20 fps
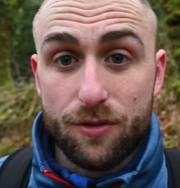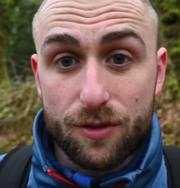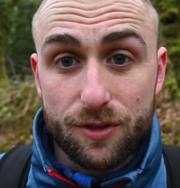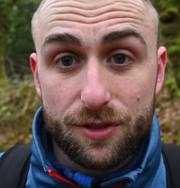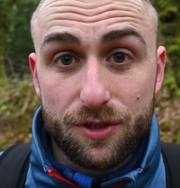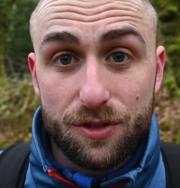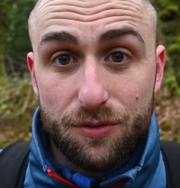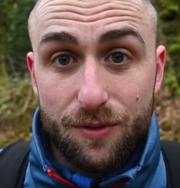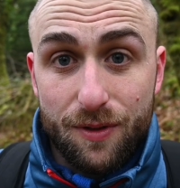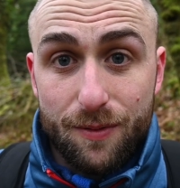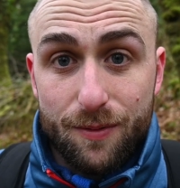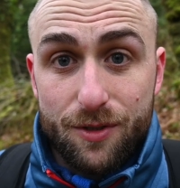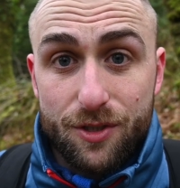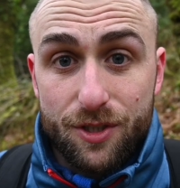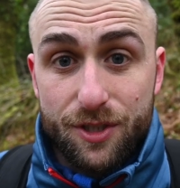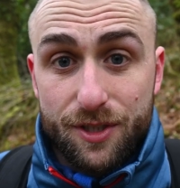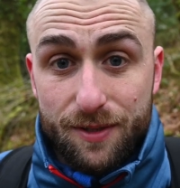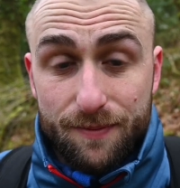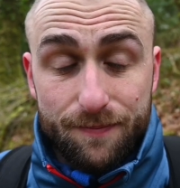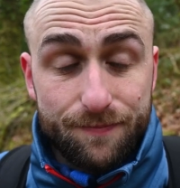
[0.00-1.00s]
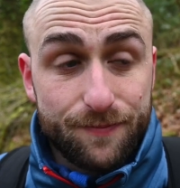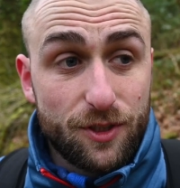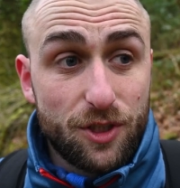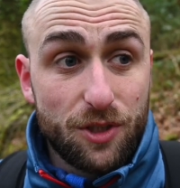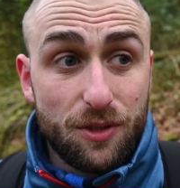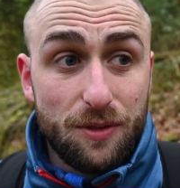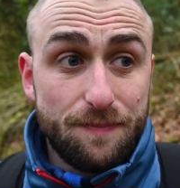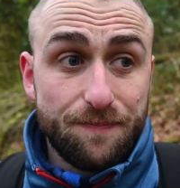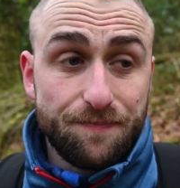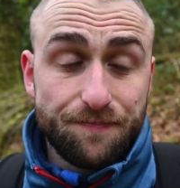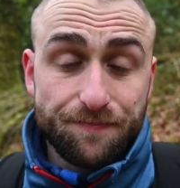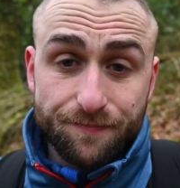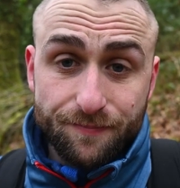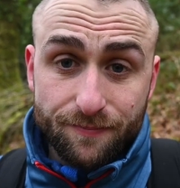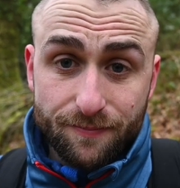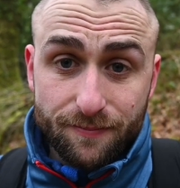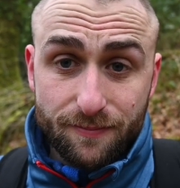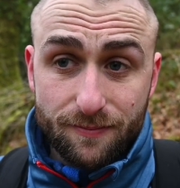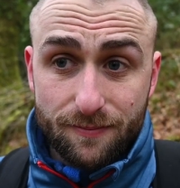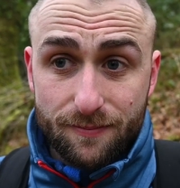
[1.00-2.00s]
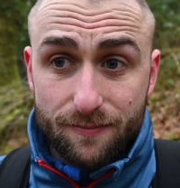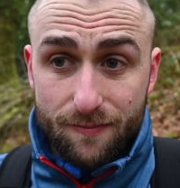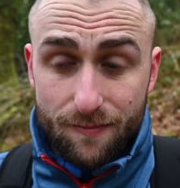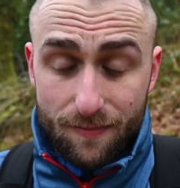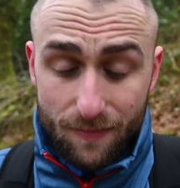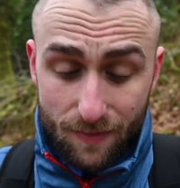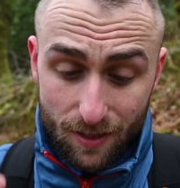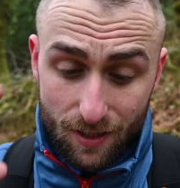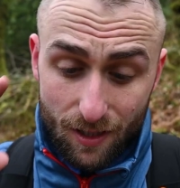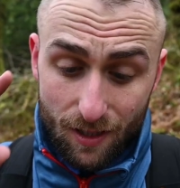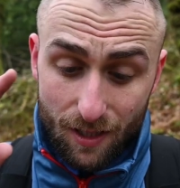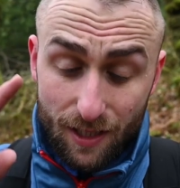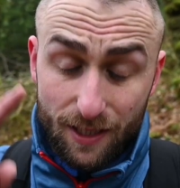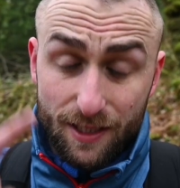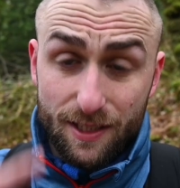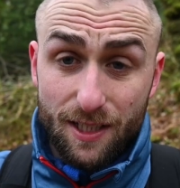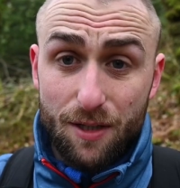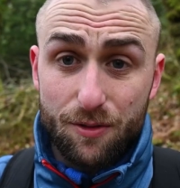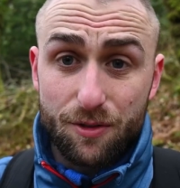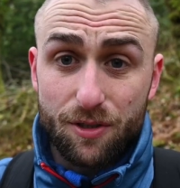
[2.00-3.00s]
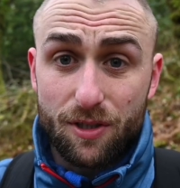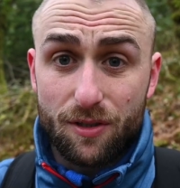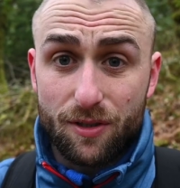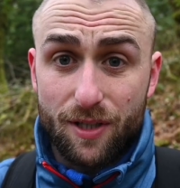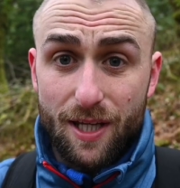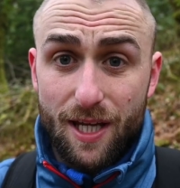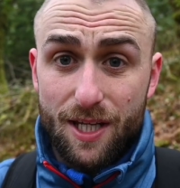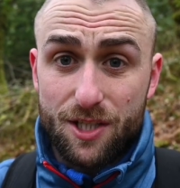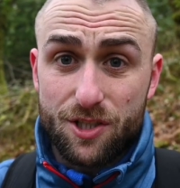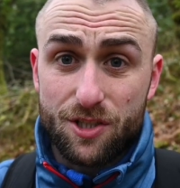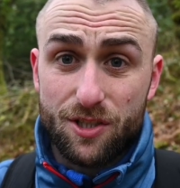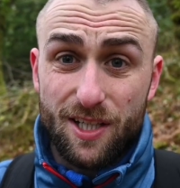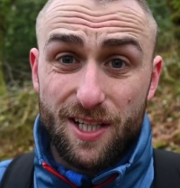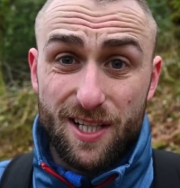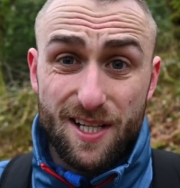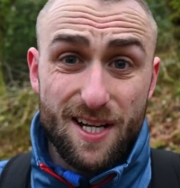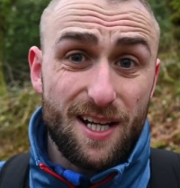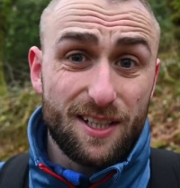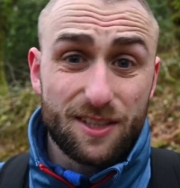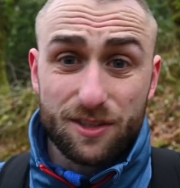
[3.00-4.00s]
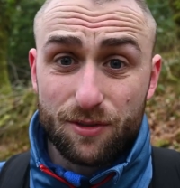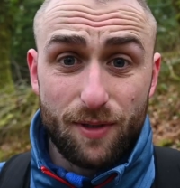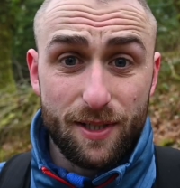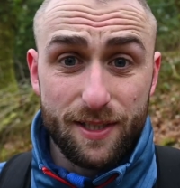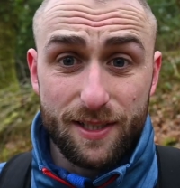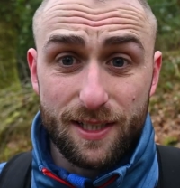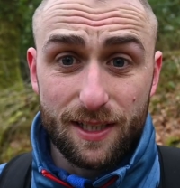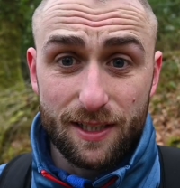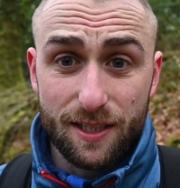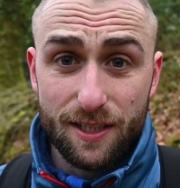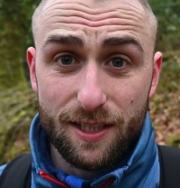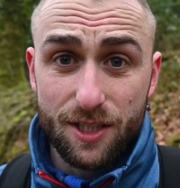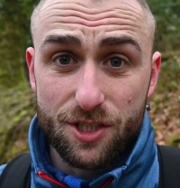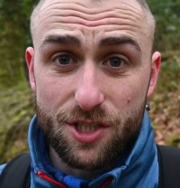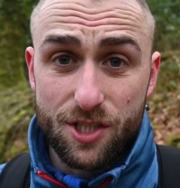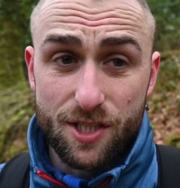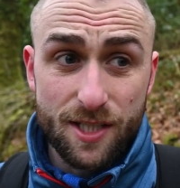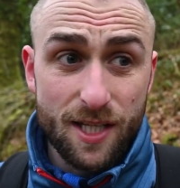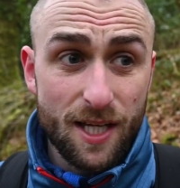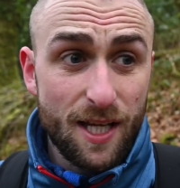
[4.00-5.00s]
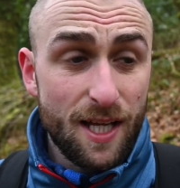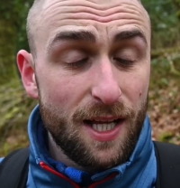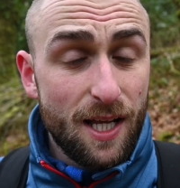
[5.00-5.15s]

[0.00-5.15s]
those two images. So I scouted the location in not so ideal conditions.